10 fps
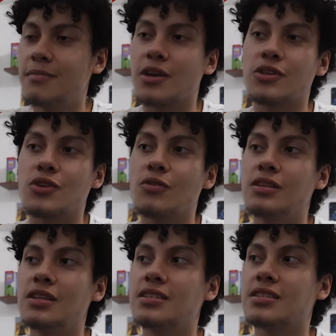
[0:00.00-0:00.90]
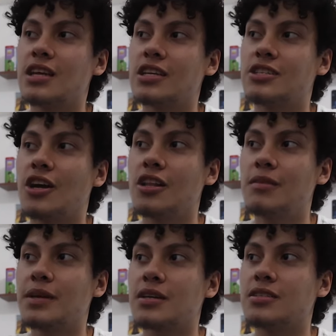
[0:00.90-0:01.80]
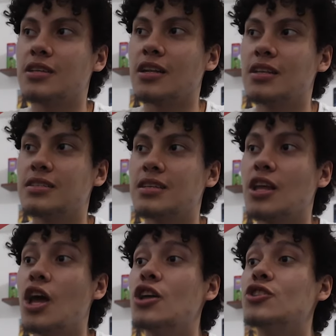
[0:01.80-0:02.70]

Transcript: Because obviously it's not Charlie, because Charlie's in.